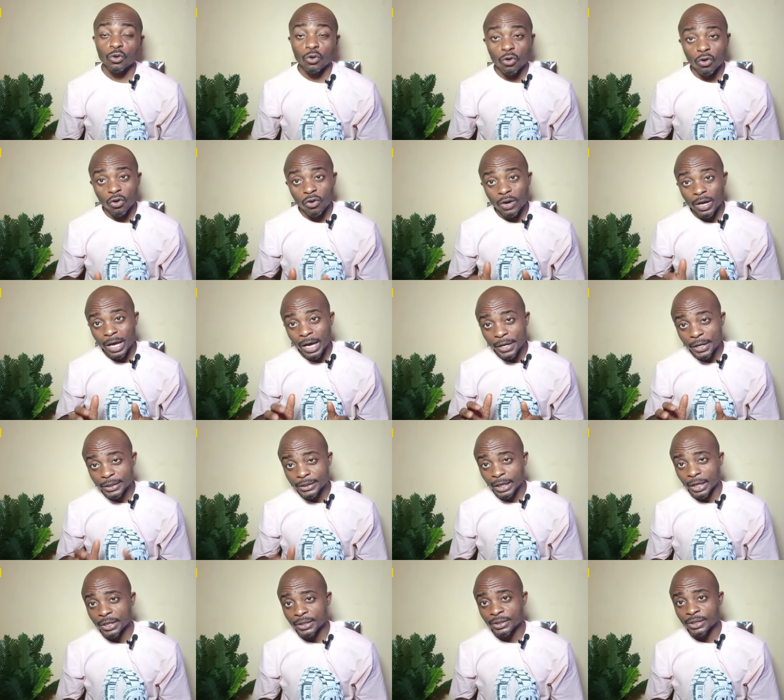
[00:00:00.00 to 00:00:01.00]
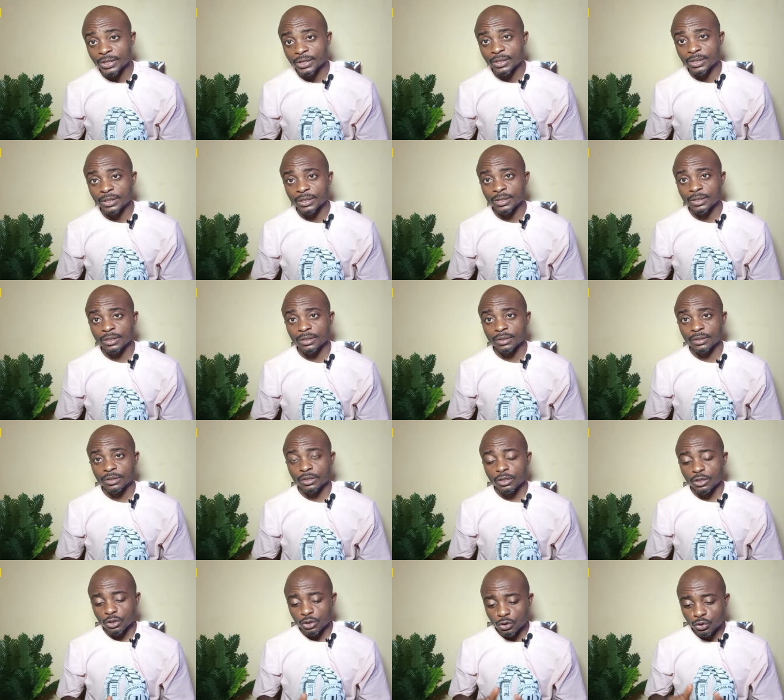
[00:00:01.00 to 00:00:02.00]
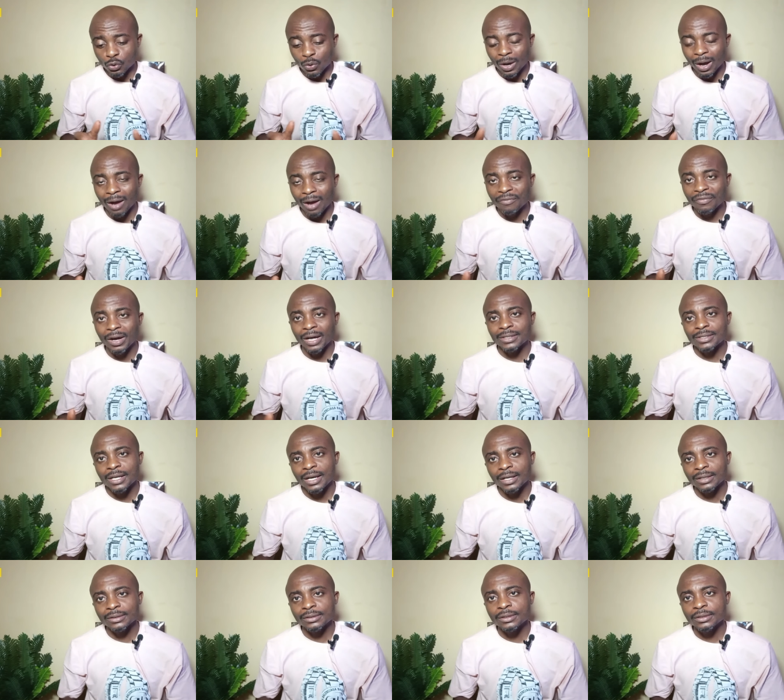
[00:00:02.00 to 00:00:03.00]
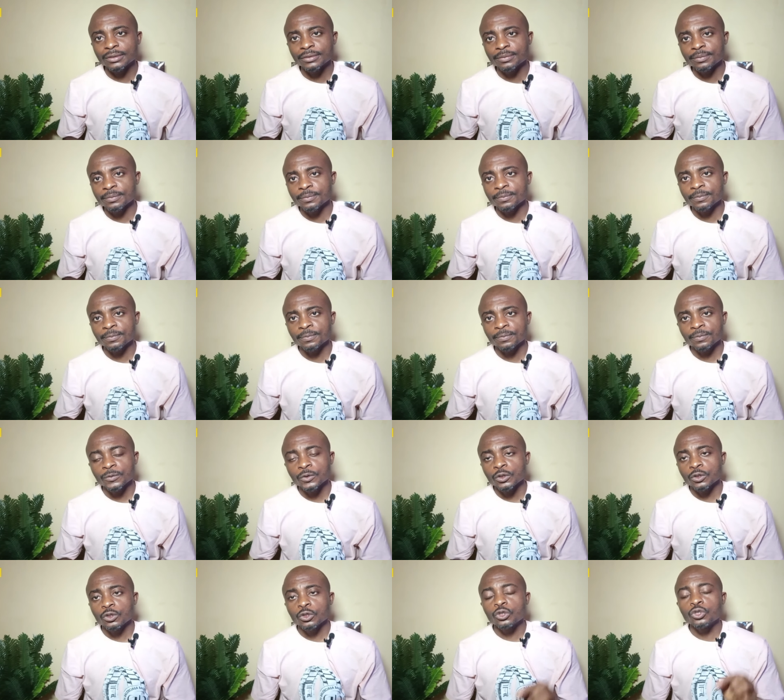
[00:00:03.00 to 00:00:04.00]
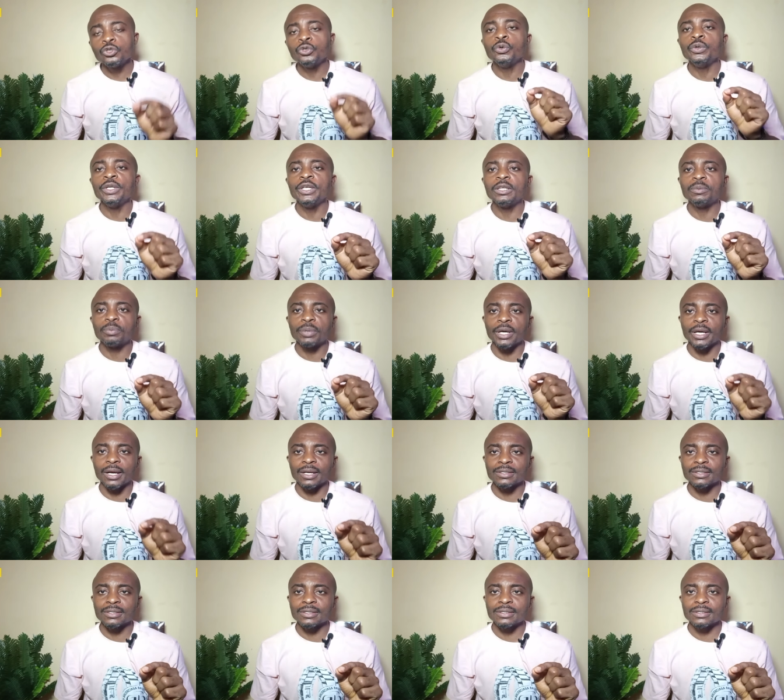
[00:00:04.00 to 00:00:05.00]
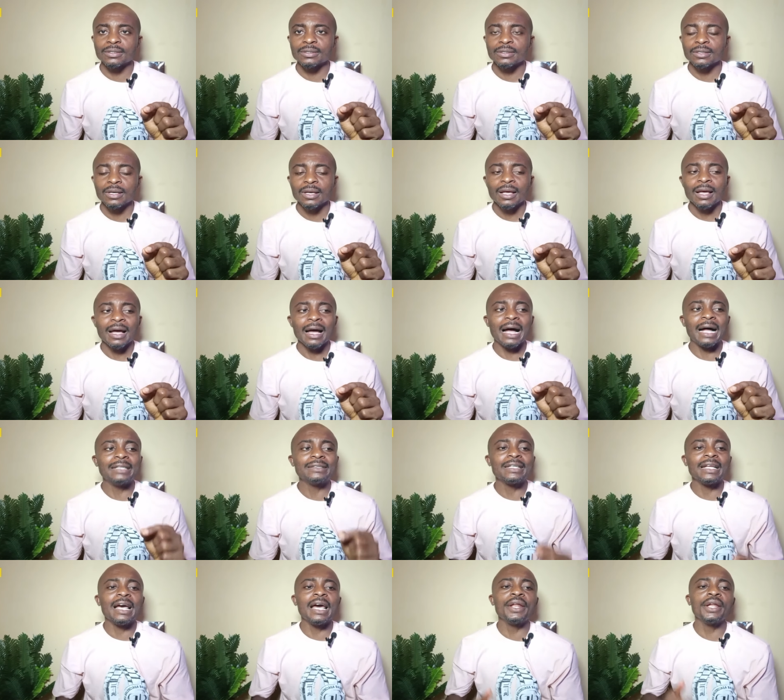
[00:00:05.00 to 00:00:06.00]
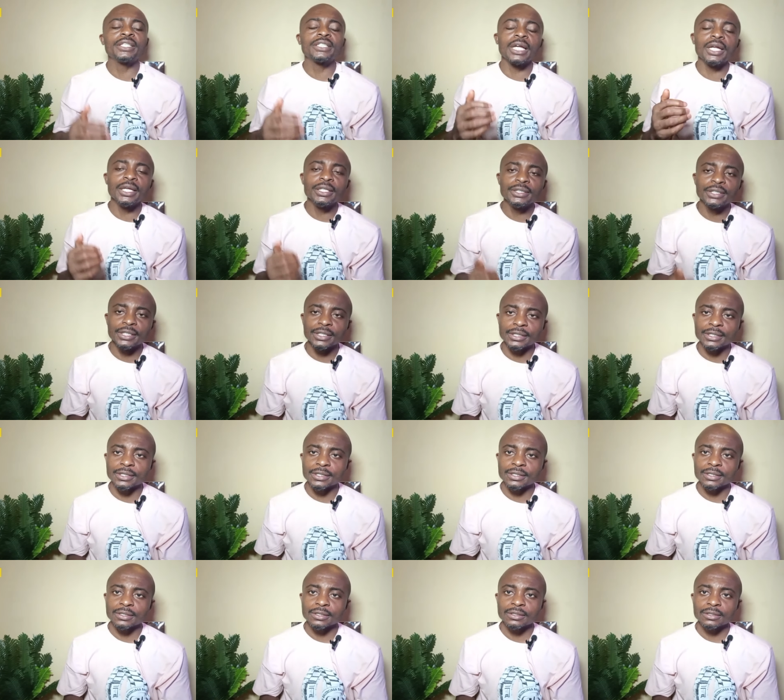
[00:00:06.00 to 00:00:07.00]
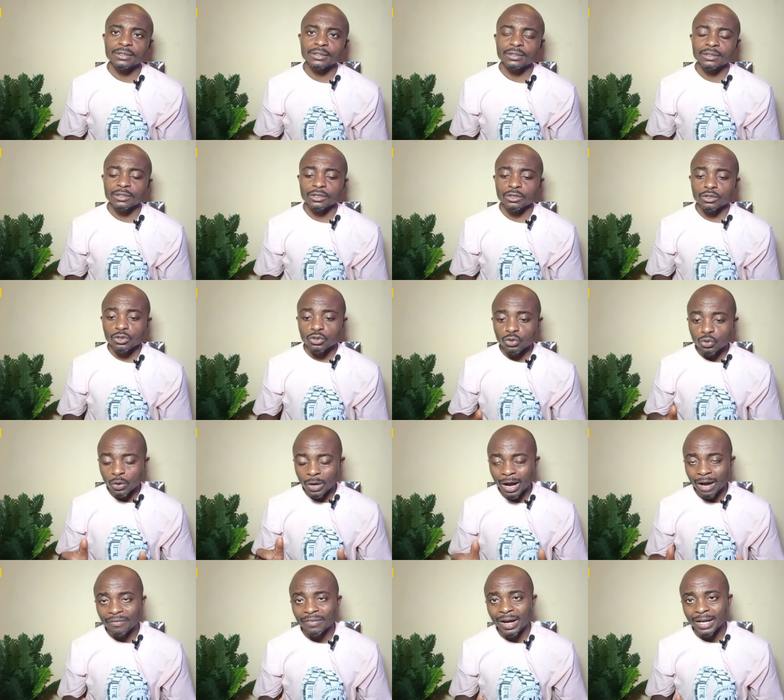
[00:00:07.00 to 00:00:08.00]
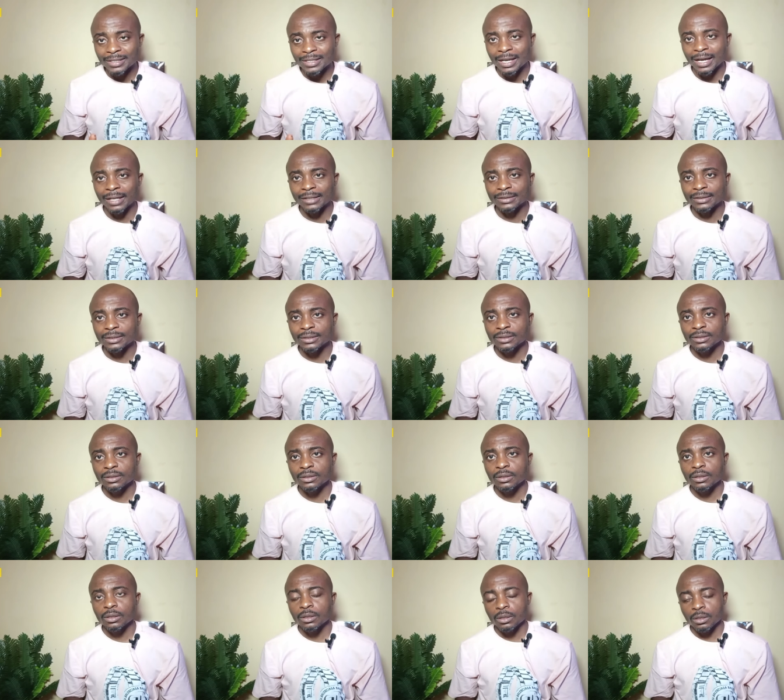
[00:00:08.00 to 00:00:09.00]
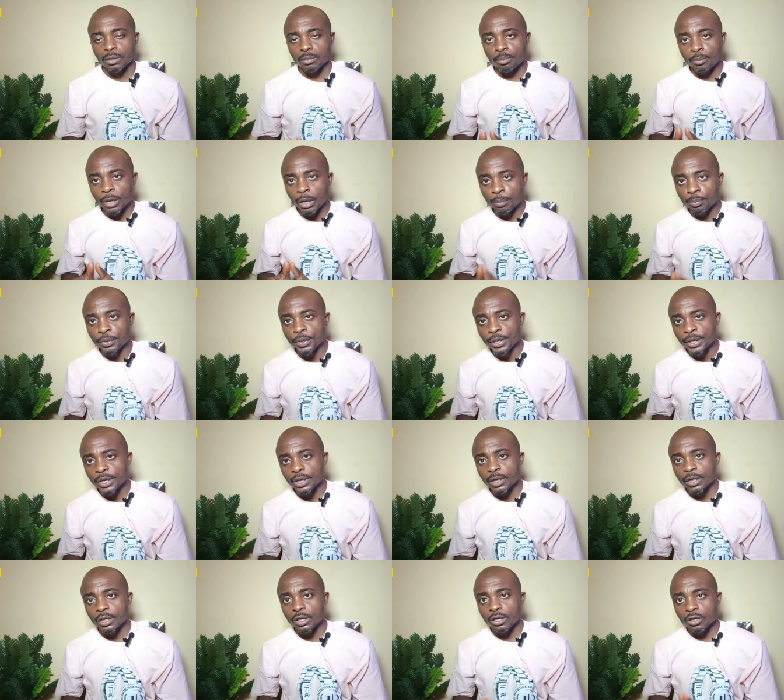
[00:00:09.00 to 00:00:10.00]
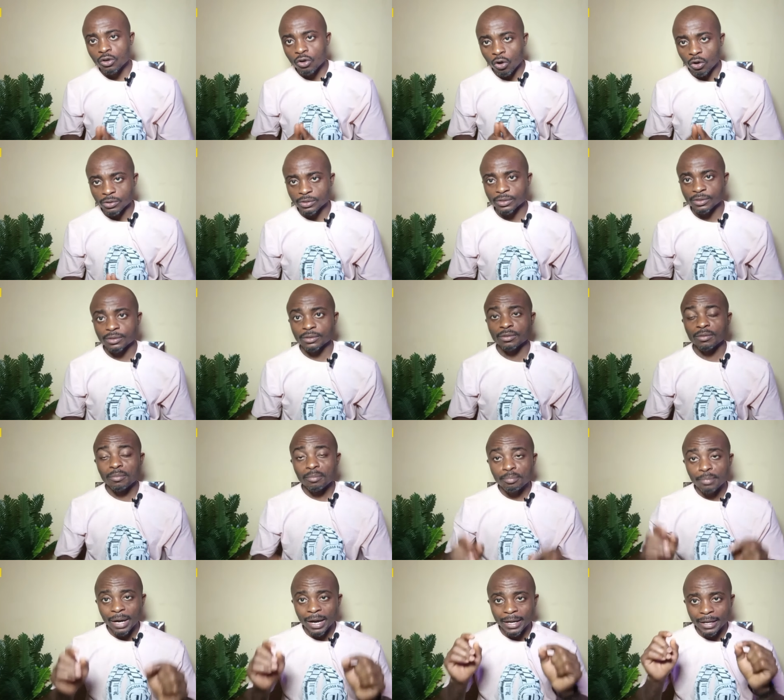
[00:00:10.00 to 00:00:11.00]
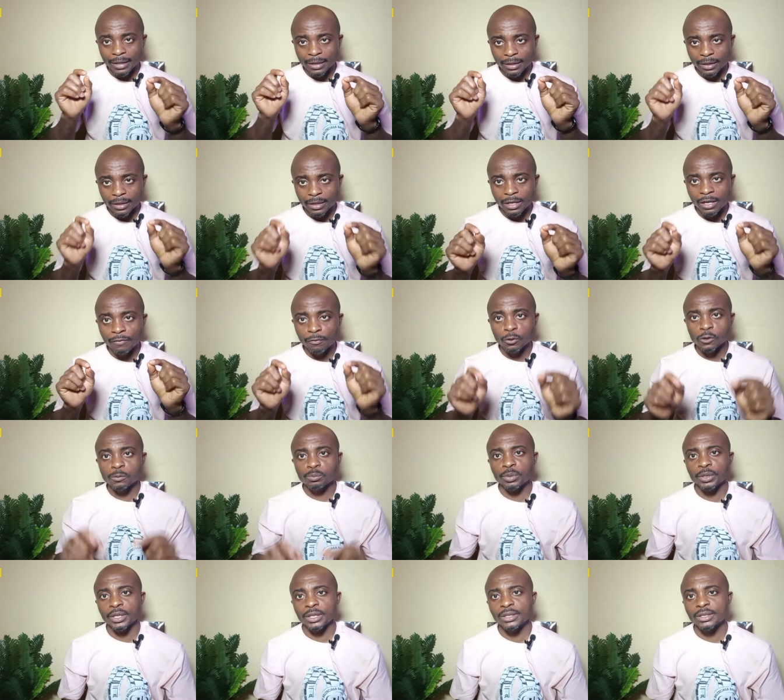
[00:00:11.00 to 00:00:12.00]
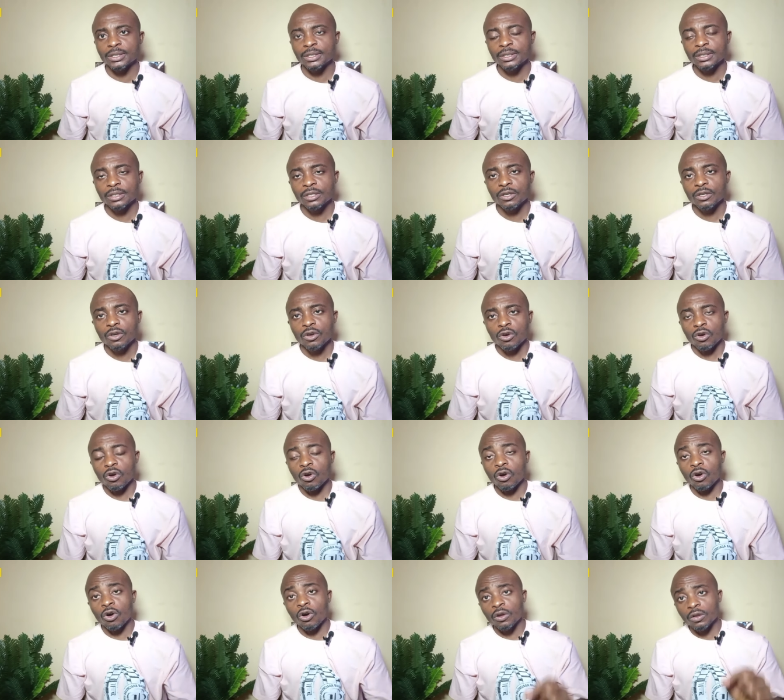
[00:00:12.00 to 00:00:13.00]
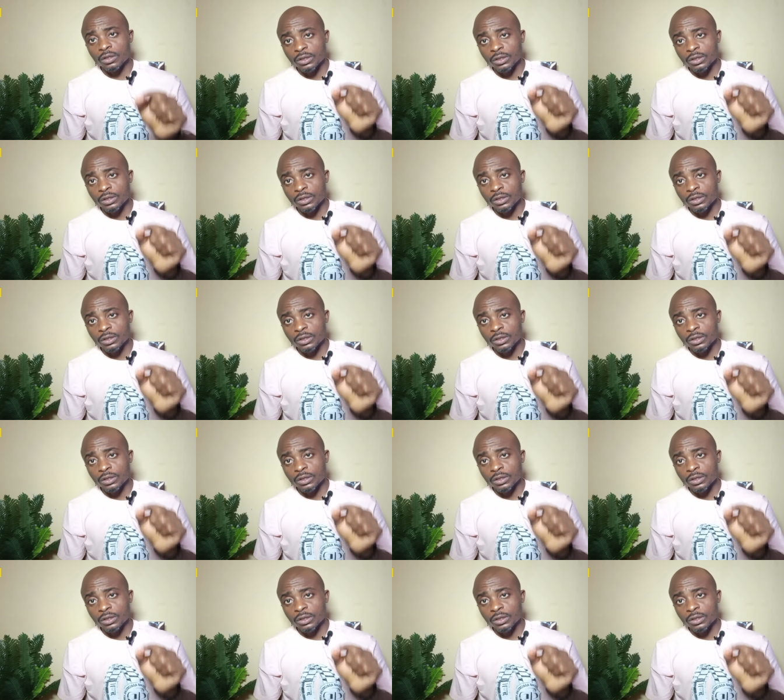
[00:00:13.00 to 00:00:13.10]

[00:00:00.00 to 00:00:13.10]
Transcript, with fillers: or any challenges you have at hand. You need prayers. And any challenges you have at hand, may be caused by evil spirits or